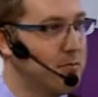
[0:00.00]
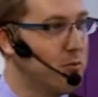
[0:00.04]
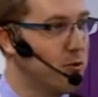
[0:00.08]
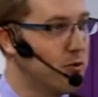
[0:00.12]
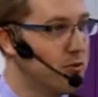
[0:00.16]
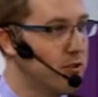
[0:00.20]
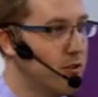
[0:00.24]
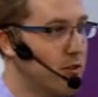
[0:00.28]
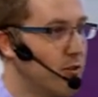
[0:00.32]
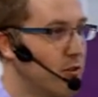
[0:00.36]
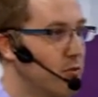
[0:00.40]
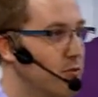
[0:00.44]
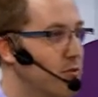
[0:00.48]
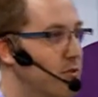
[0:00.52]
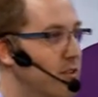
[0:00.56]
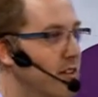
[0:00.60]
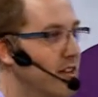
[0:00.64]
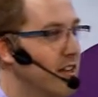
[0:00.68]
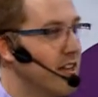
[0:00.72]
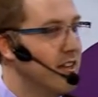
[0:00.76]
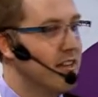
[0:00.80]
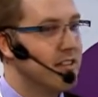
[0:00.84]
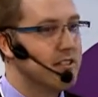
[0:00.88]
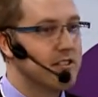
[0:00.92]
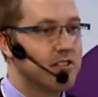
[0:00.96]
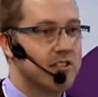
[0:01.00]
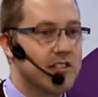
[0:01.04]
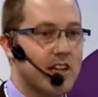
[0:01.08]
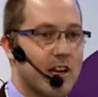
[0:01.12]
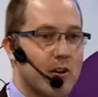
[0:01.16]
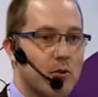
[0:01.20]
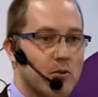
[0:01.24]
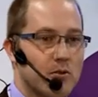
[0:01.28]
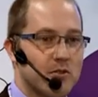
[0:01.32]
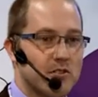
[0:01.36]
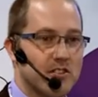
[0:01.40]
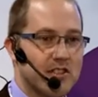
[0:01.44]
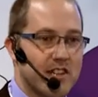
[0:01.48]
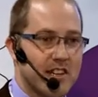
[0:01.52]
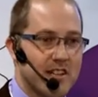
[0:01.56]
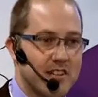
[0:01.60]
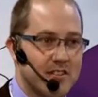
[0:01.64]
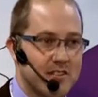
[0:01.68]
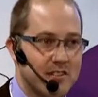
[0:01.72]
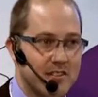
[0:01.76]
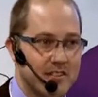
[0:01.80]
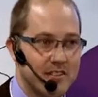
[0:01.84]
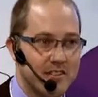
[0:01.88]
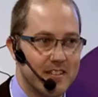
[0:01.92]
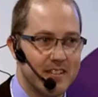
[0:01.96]
bottle of shower
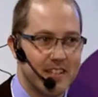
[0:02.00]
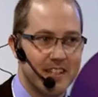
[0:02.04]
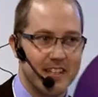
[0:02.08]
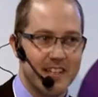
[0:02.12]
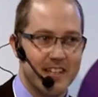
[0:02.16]
gel